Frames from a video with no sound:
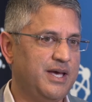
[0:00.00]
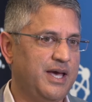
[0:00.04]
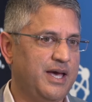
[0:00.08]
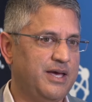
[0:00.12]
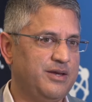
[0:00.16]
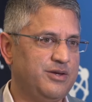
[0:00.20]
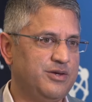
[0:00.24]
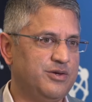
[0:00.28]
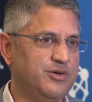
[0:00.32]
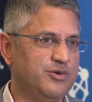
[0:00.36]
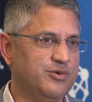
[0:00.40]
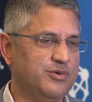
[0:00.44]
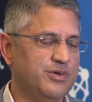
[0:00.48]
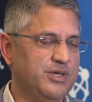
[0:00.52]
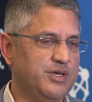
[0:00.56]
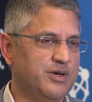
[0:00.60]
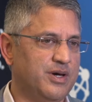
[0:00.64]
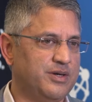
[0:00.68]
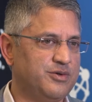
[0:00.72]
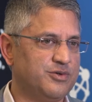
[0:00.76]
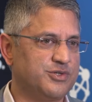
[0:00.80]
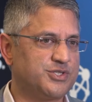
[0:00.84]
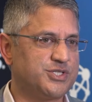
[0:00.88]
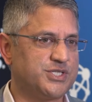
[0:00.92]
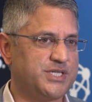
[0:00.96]
and you
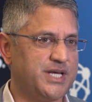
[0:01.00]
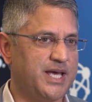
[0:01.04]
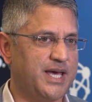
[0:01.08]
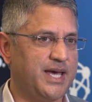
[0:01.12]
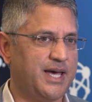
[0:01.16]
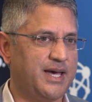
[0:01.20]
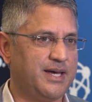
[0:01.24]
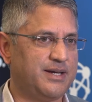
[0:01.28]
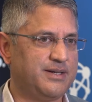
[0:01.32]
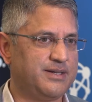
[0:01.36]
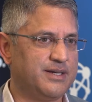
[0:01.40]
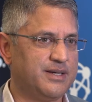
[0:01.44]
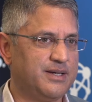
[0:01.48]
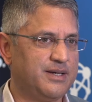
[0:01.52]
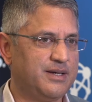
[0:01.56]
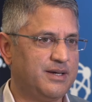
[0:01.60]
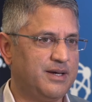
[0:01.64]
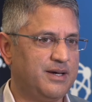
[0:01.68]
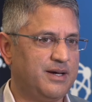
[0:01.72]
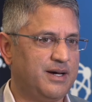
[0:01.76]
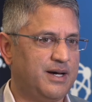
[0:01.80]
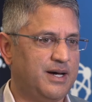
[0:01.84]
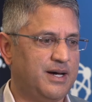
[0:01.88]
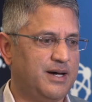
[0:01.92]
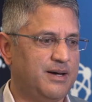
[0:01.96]
understand
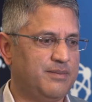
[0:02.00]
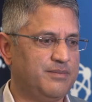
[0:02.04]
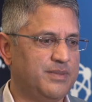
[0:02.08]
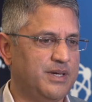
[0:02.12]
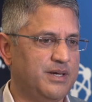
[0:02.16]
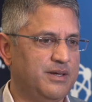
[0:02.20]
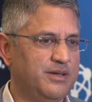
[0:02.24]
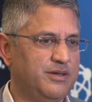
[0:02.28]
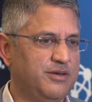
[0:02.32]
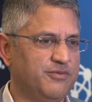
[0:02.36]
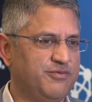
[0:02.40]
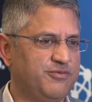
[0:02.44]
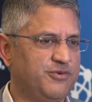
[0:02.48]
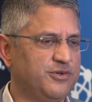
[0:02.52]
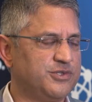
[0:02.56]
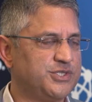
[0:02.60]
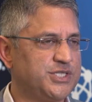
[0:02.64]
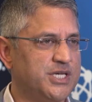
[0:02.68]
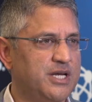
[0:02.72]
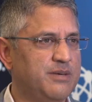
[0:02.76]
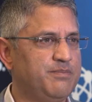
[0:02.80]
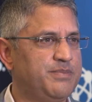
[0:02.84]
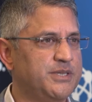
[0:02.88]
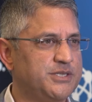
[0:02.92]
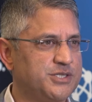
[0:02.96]
the full
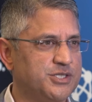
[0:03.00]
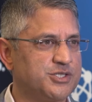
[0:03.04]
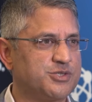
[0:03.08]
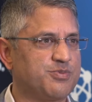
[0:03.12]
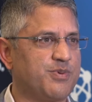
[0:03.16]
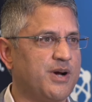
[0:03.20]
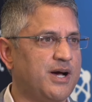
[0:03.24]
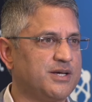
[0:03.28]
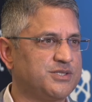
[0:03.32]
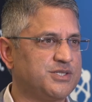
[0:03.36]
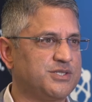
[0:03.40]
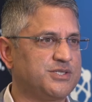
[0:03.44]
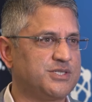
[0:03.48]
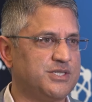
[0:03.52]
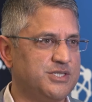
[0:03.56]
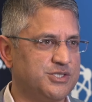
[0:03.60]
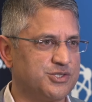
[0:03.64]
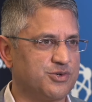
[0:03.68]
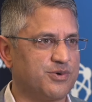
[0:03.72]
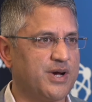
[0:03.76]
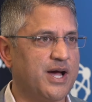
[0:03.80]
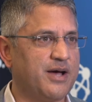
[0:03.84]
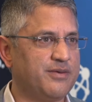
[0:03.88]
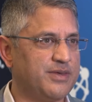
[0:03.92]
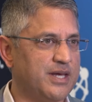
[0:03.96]
set of business
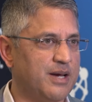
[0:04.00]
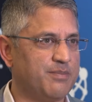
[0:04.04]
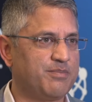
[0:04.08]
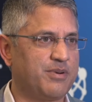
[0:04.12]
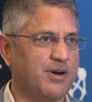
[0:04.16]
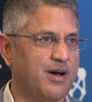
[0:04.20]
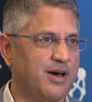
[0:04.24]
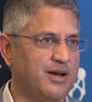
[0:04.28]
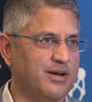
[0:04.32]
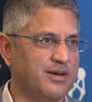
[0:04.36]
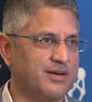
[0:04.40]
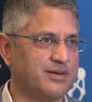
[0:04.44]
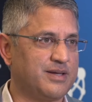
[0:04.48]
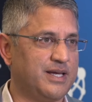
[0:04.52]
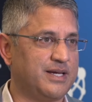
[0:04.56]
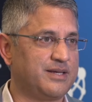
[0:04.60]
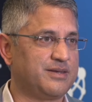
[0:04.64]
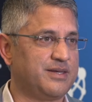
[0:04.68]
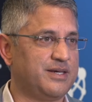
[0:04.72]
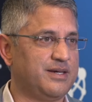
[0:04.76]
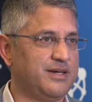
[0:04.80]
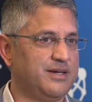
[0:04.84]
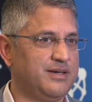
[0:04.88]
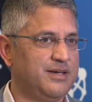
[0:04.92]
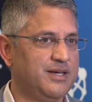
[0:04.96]
processes around that product,
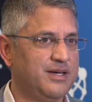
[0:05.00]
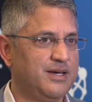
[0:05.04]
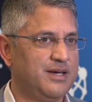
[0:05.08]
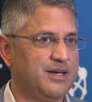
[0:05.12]
like the